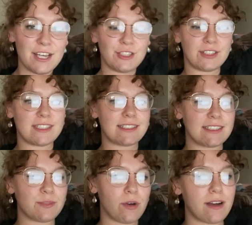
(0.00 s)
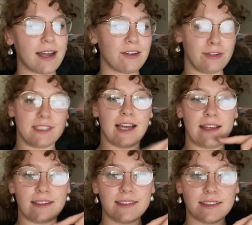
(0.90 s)
So there's this one guy called
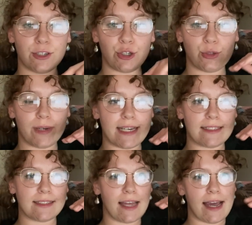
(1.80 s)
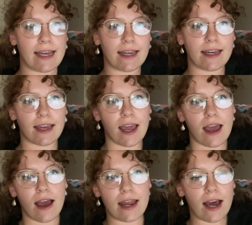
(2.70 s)
Silas who is like
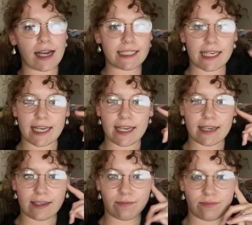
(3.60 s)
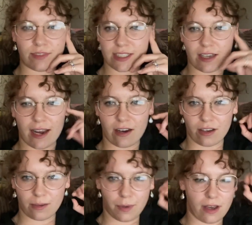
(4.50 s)
an IT
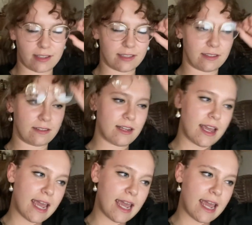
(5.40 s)
designer person.